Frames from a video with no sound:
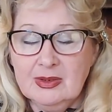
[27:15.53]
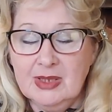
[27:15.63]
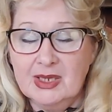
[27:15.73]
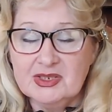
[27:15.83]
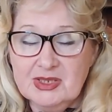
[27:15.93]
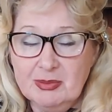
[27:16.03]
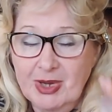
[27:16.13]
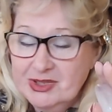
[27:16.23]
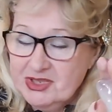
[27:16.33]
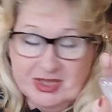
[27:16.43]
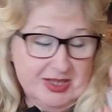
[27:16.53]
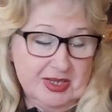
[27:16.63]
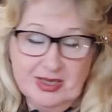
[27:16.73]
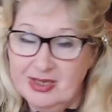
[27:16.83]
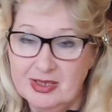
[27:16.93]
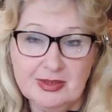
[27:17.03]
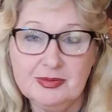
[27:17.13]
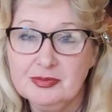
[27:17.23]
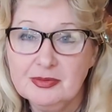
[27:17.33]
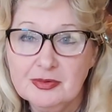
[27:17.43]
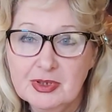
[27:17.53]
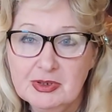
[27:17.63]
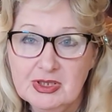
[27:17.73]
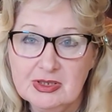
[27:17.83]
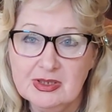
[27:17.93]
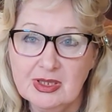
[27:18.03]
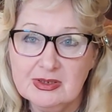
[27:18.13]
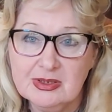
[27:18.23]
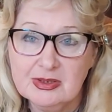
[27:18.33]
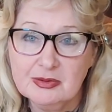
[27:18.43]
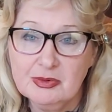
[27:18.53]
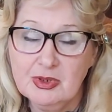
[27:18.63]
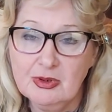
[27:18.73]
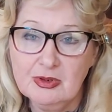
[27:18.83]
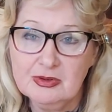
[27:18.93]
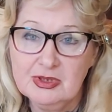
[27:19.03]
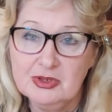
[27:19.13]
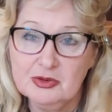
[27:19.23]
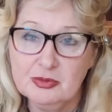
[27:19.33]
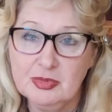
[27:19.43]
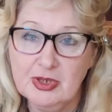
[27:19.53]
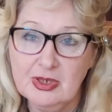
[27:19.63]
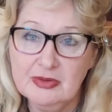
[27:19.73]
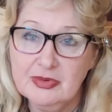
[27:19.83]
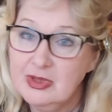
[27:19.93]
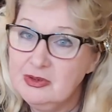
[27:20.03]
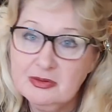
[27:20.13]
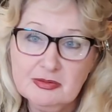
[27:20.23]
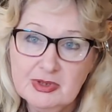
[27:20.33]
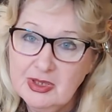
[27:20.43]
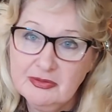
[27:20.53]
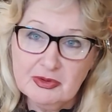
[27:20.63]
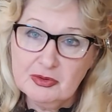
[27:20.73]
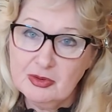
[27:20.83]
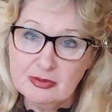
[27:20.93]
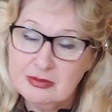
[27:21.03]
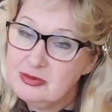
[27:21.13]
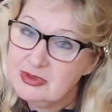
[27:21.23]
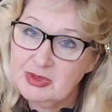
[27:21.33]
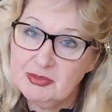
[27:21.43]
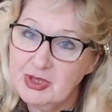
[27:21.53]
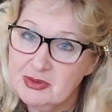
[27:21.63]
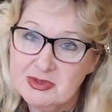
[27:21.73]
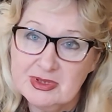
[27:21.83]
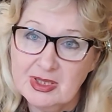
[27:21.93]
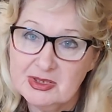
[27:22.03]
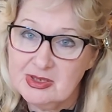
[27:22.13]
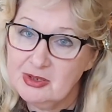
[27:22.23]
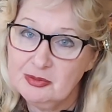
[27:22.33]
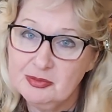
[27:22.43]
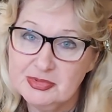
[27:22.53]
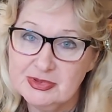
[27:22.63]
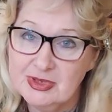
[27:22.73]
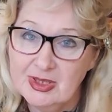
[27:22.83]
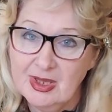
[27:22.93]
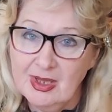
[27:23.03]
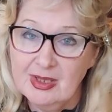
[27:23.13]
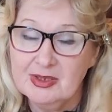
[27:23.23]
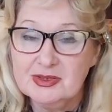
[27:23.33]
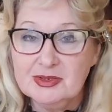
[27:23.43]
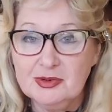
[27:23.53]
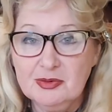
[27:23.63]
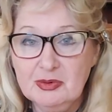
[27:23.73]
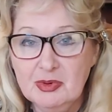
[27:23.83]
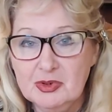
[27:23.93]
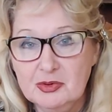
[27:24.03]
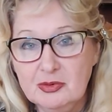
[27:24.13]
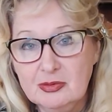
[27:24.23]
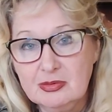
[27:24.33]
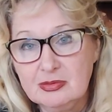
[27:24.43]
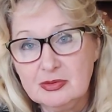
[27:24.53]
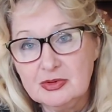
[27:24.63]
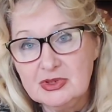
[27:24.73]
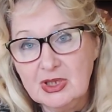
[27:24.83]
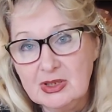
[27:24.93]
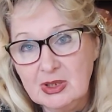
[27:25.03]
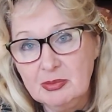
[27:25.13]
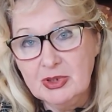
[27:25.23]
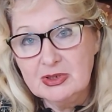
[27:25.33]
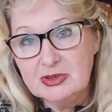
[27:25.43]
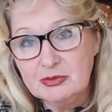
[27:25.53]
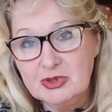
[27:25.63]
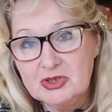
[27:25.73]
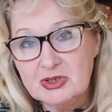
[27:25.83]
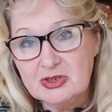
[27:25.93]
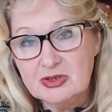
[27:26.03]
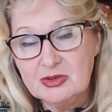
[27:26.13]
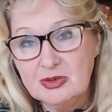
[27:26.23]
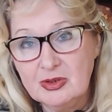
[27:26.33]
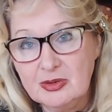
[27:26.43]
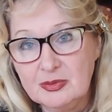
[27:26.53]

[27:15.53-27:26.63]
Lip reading: touch the magic. We need that. We all need to believe, and we never know, sometimes that helps. So we want to send the best wishes